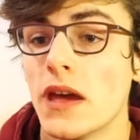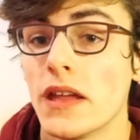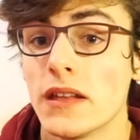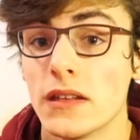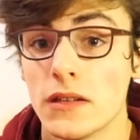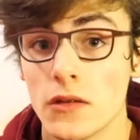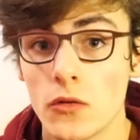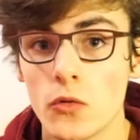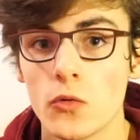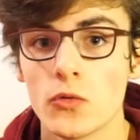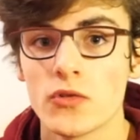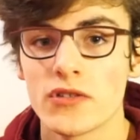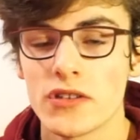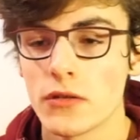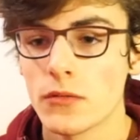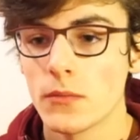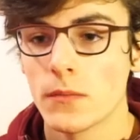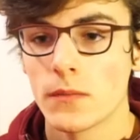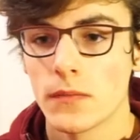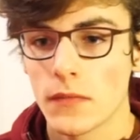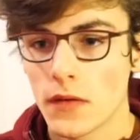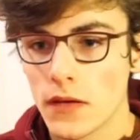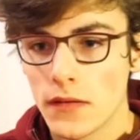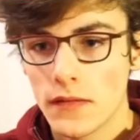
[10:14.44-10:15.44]
And
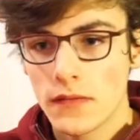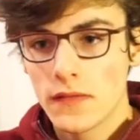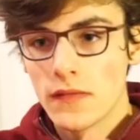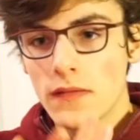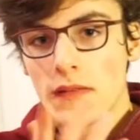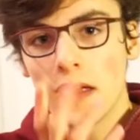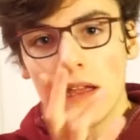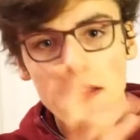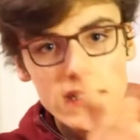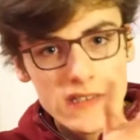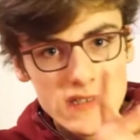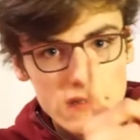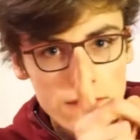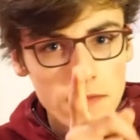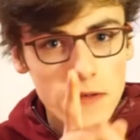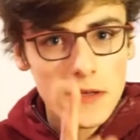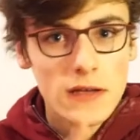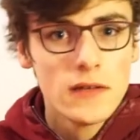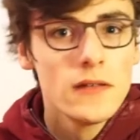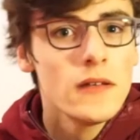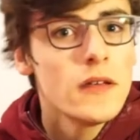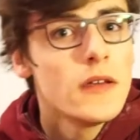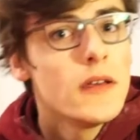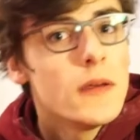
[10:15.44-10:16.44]
also, that's the
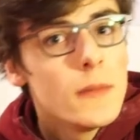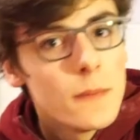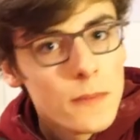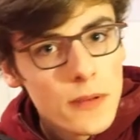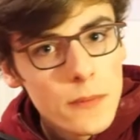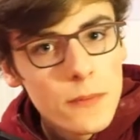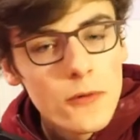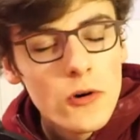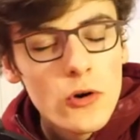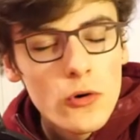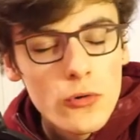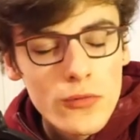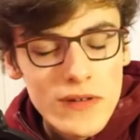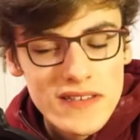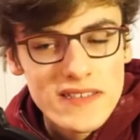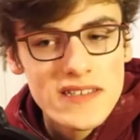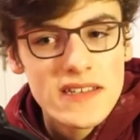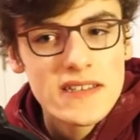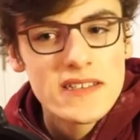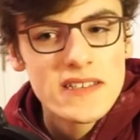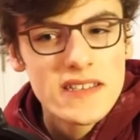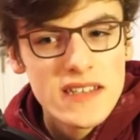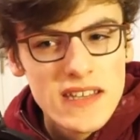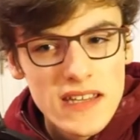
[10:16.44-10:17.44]
thing, people always
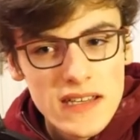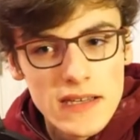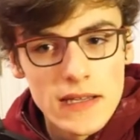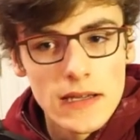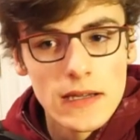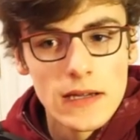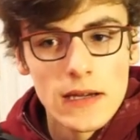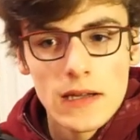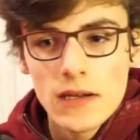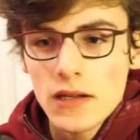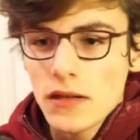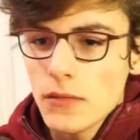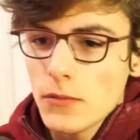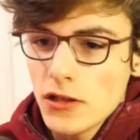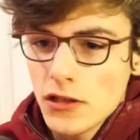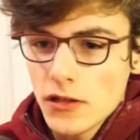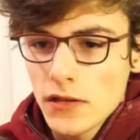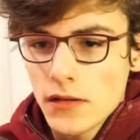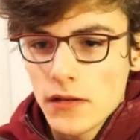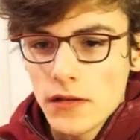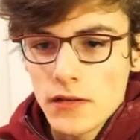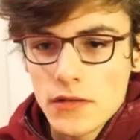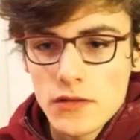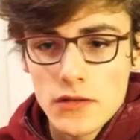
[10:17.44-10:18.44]
say skinning, and I'm
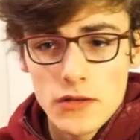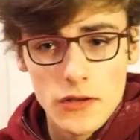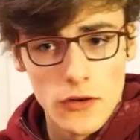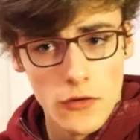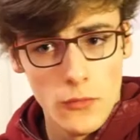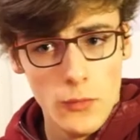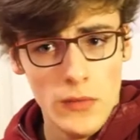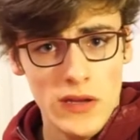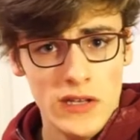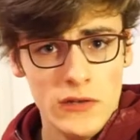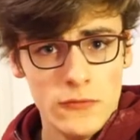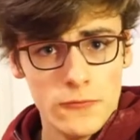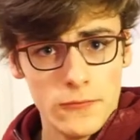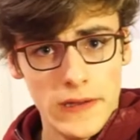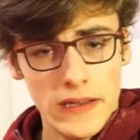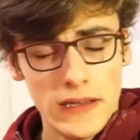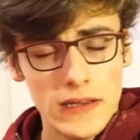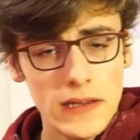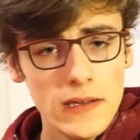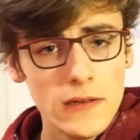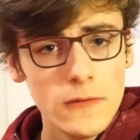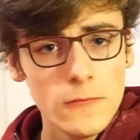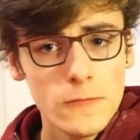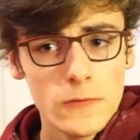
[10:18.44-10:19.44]
like, do you mean
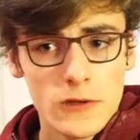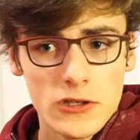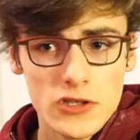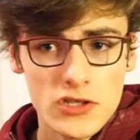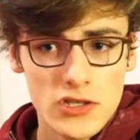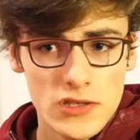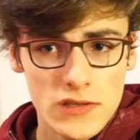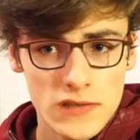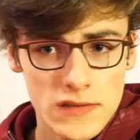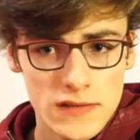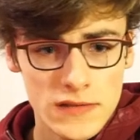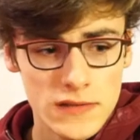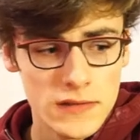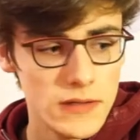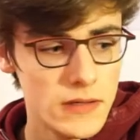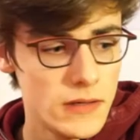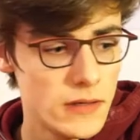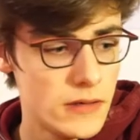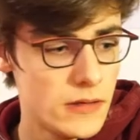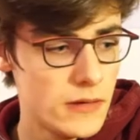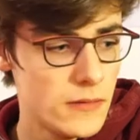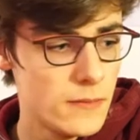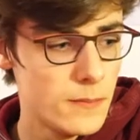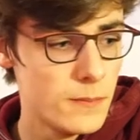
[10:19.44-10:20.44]
rigging, which is
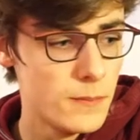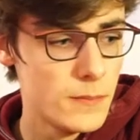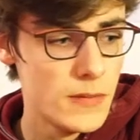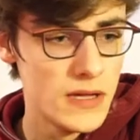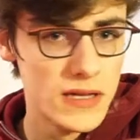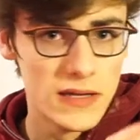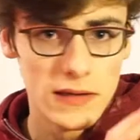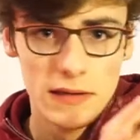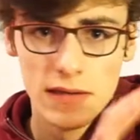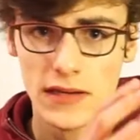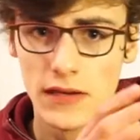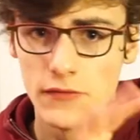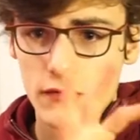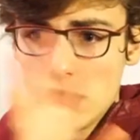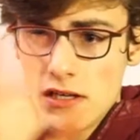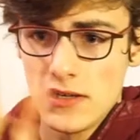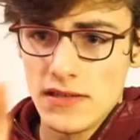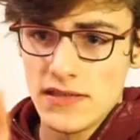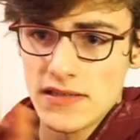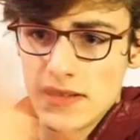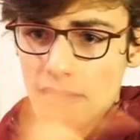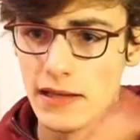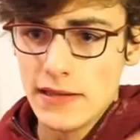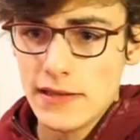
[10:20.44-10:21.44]
giving
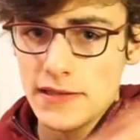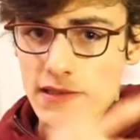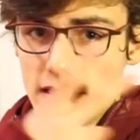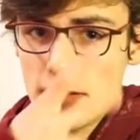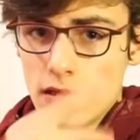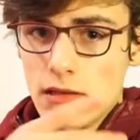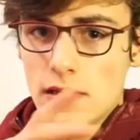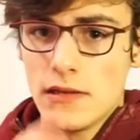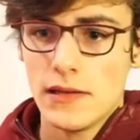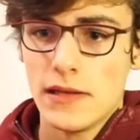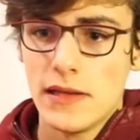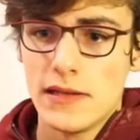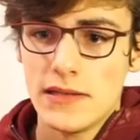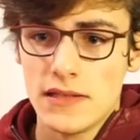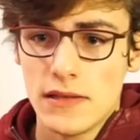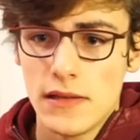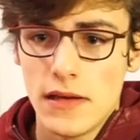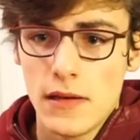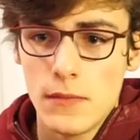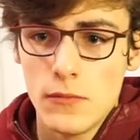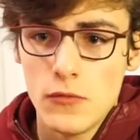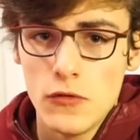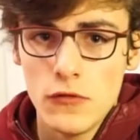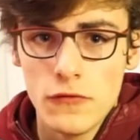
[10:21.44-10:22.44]
it a skeleton and letting
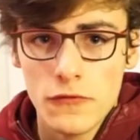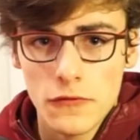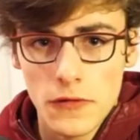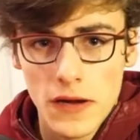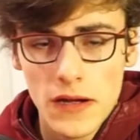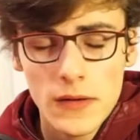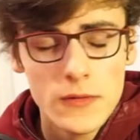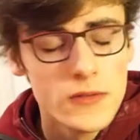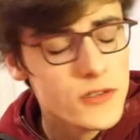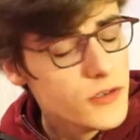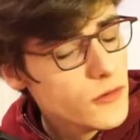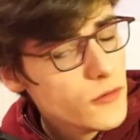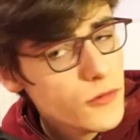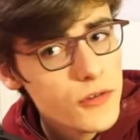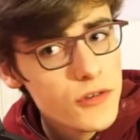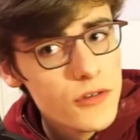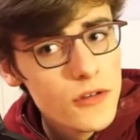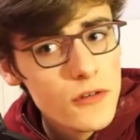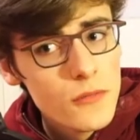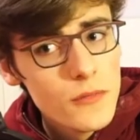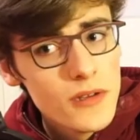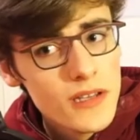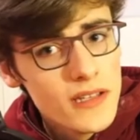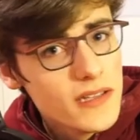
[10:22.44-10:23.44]
that move around, or
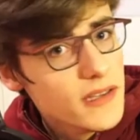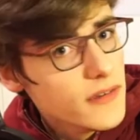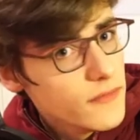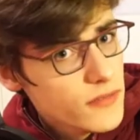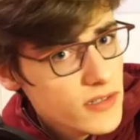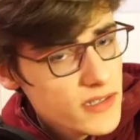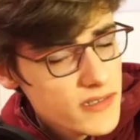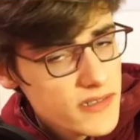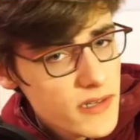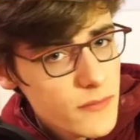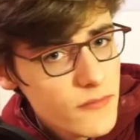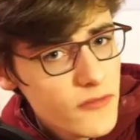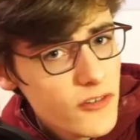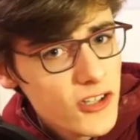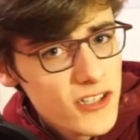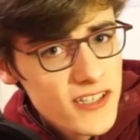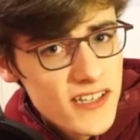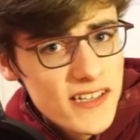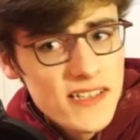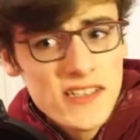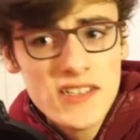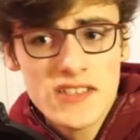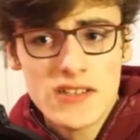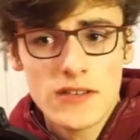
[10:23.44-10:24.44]
do you mean giving something a
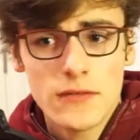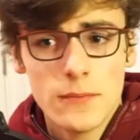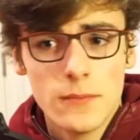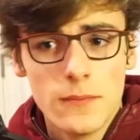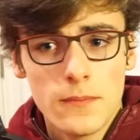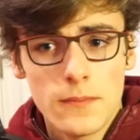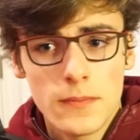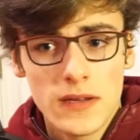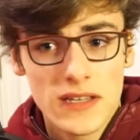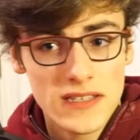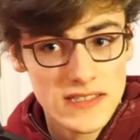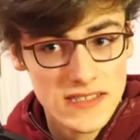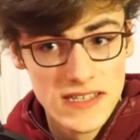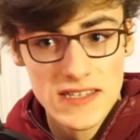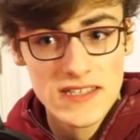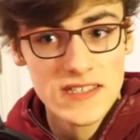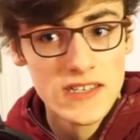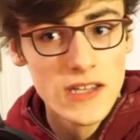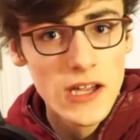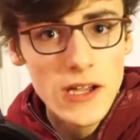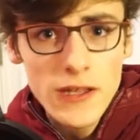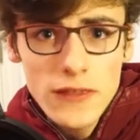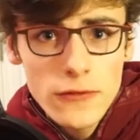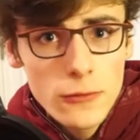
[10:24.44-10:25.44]
texture? Because
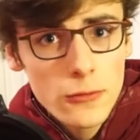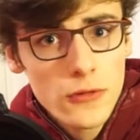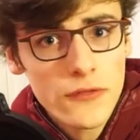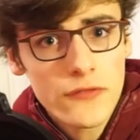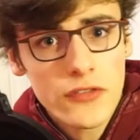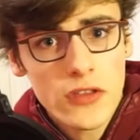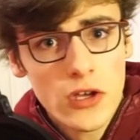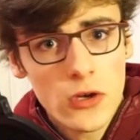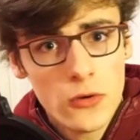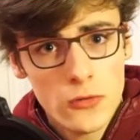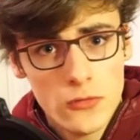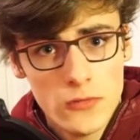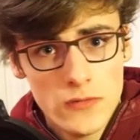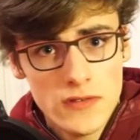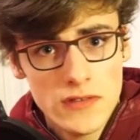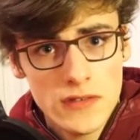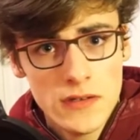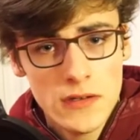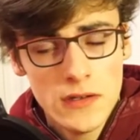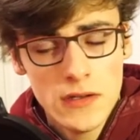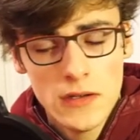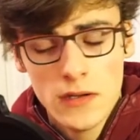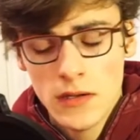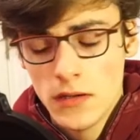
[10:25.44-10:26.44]
it's neither of
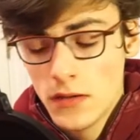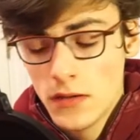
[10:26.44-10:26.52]
those.